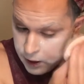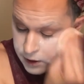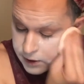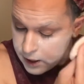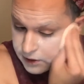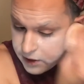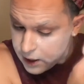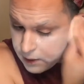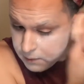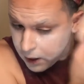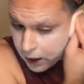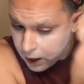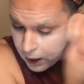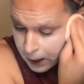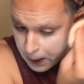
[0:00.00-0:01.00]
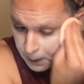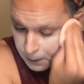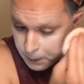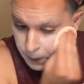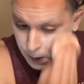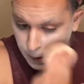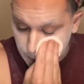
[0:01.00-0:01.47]
Not that I'm a high
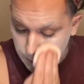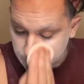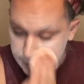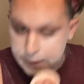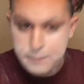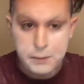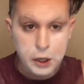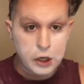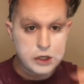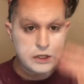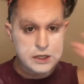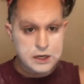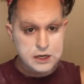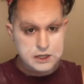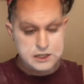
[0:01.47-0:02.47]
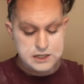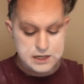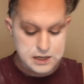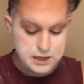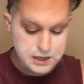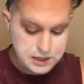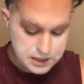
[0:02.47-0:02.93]
running person in
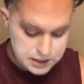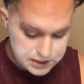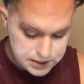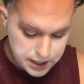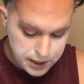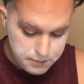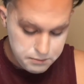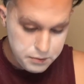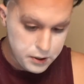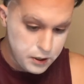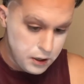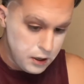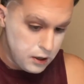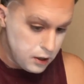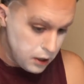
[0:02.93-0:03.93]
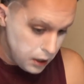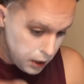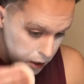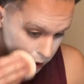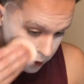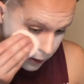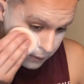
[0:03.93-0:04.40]
heat temp.
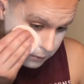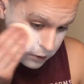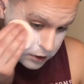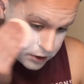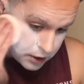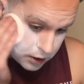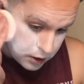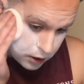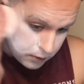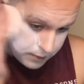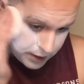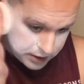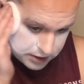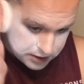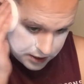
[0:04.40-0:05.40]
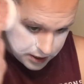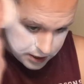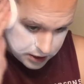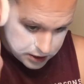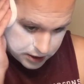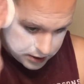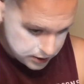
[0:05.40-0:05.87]
Like, I'm always that girl
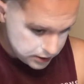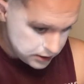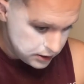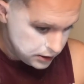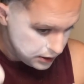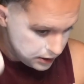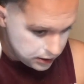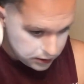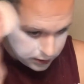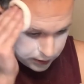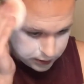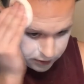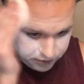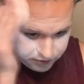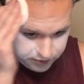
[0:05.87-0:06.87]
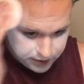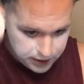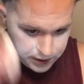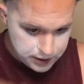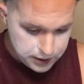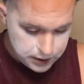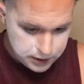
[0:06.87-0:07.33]
backstage that doesn't need like a
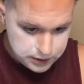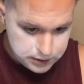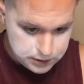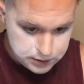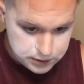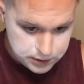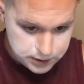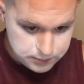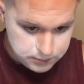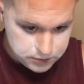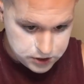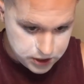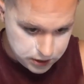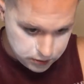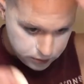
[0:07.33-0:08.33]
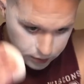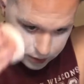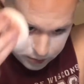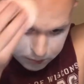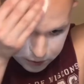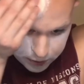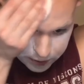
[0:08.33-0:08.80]
fan on. I'm generally
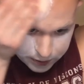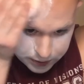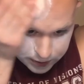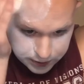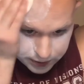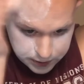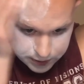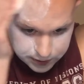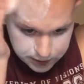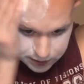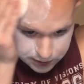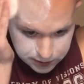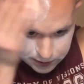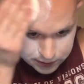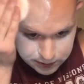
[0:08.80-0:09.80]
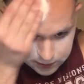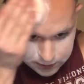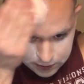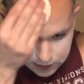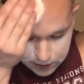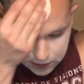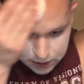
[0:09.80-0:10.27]
pretty good.
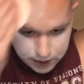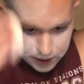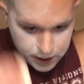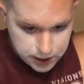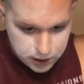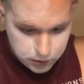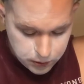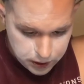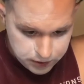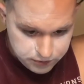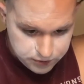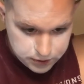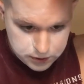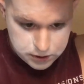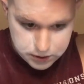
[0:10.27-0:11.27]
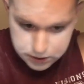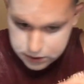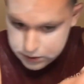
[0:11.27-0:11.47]
However,